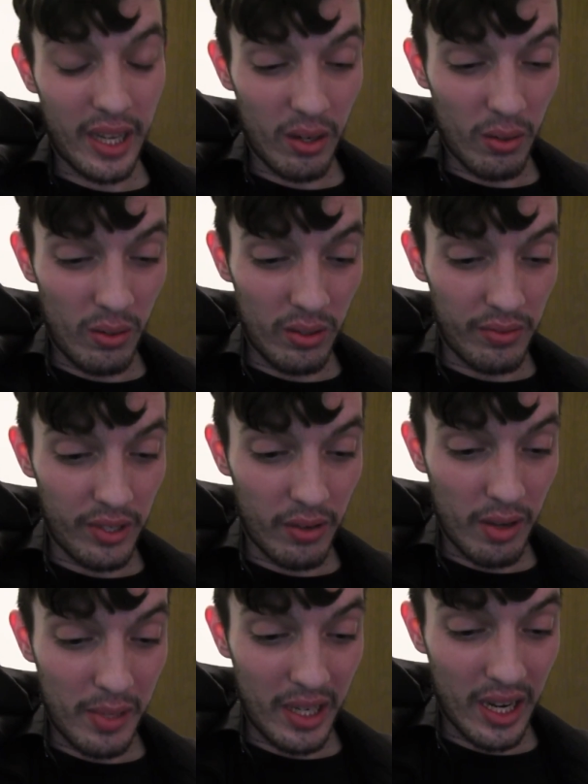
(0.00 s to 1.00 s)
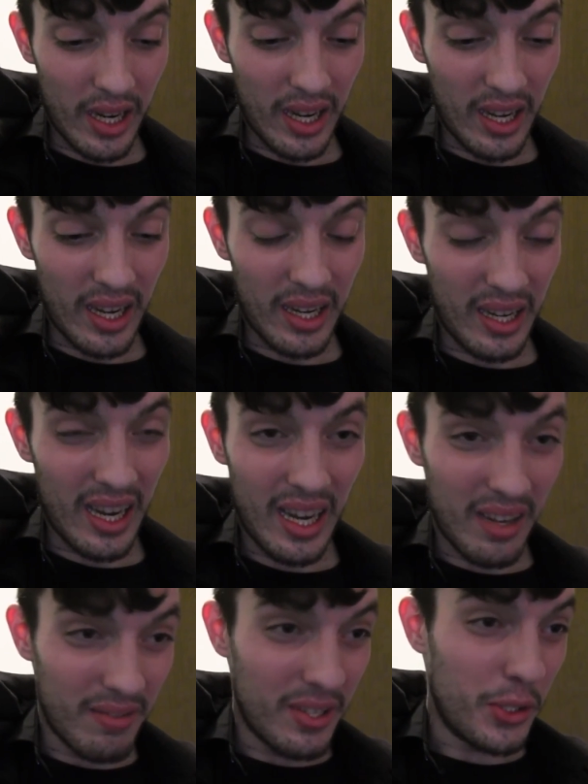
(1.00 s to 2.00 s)
to get a hold of you. I mean,
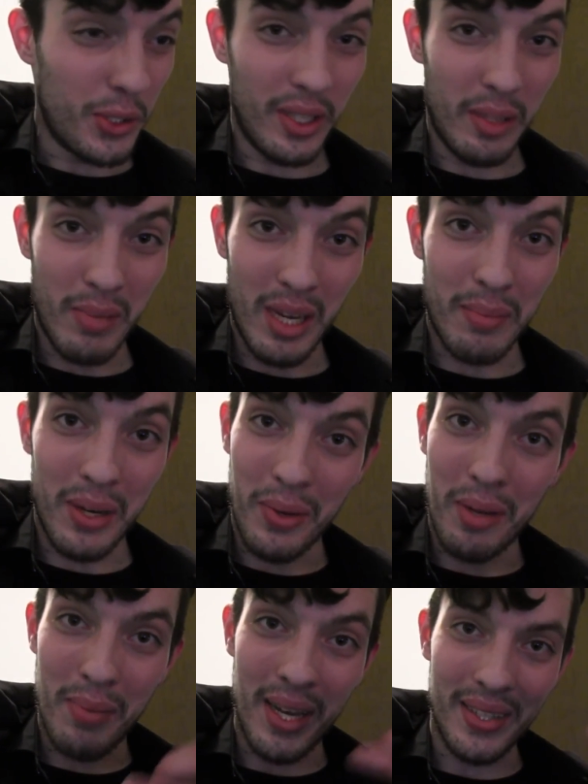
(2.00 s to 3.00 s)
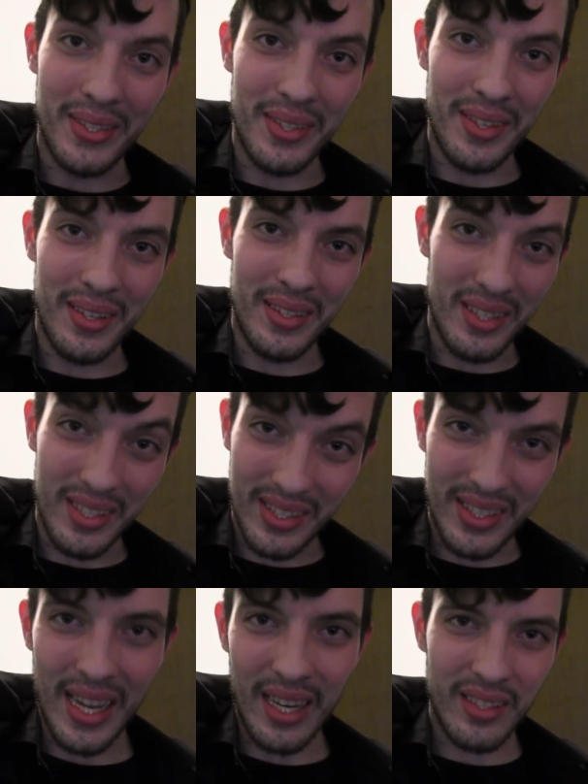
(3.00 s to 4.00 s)
I eventually made my way back to the
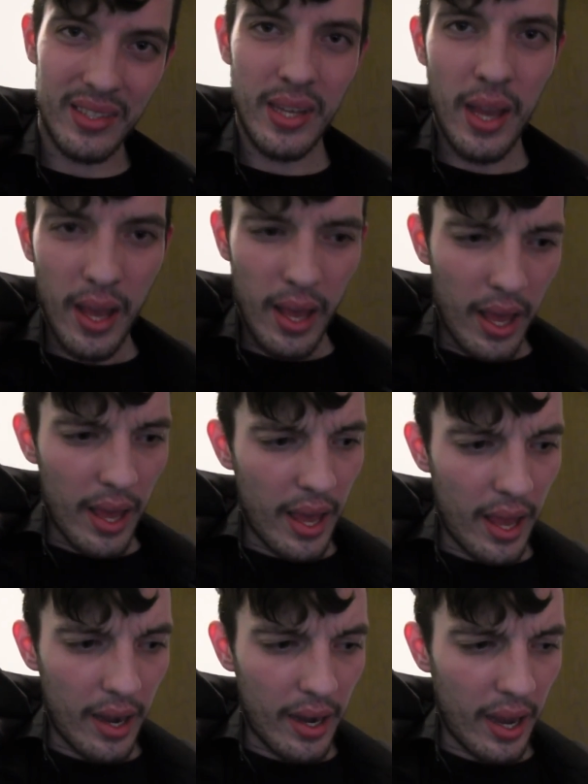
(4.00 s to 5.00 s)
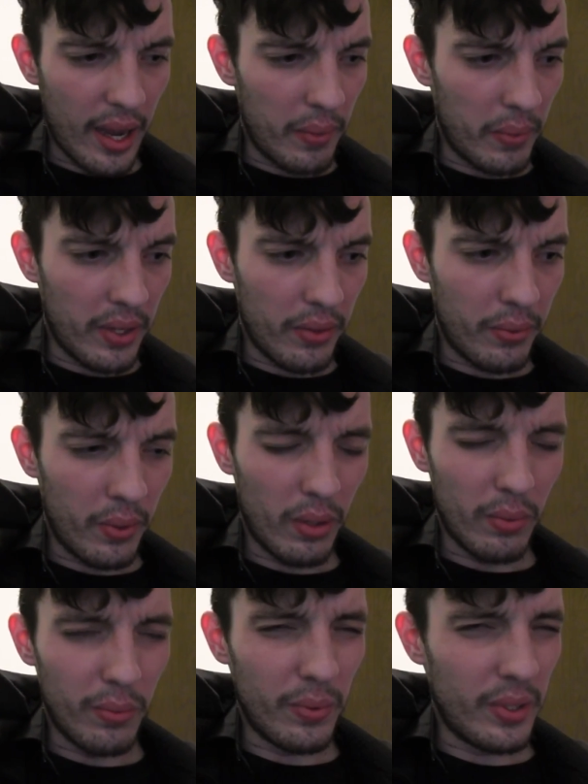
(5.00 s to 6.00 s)
States, and I went through
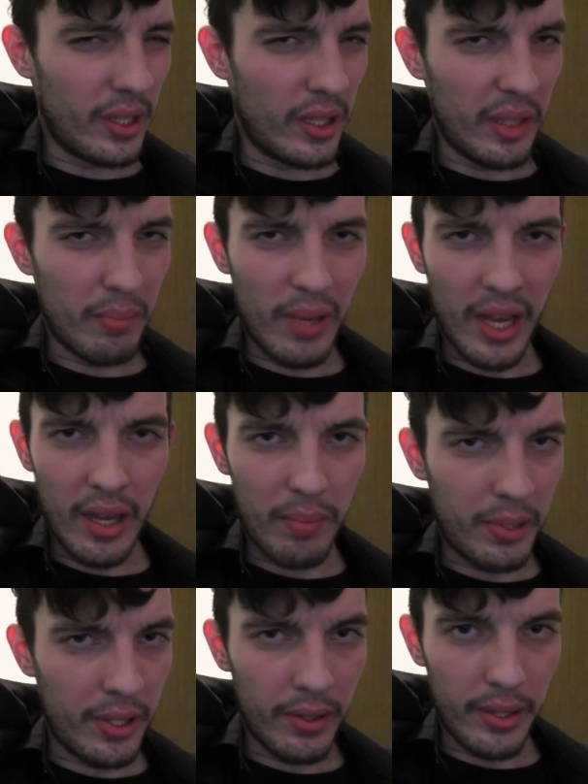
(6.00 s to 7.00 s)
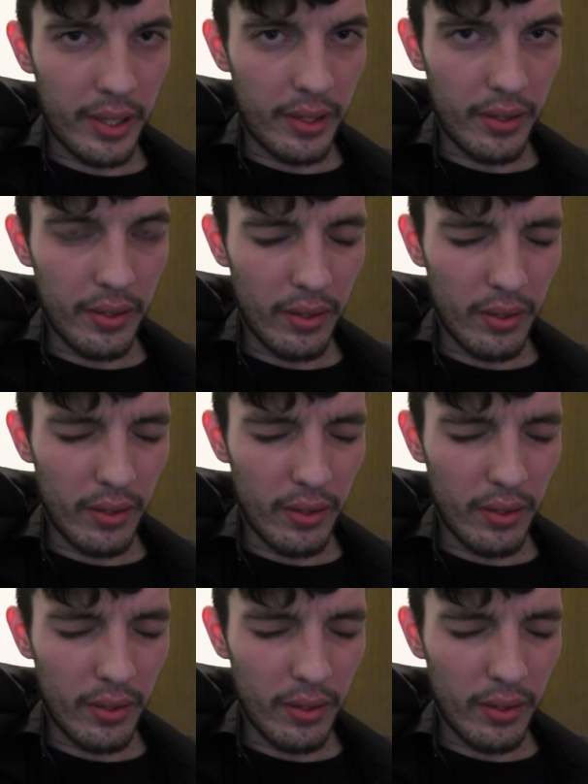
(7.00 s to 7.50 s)
a really bad period.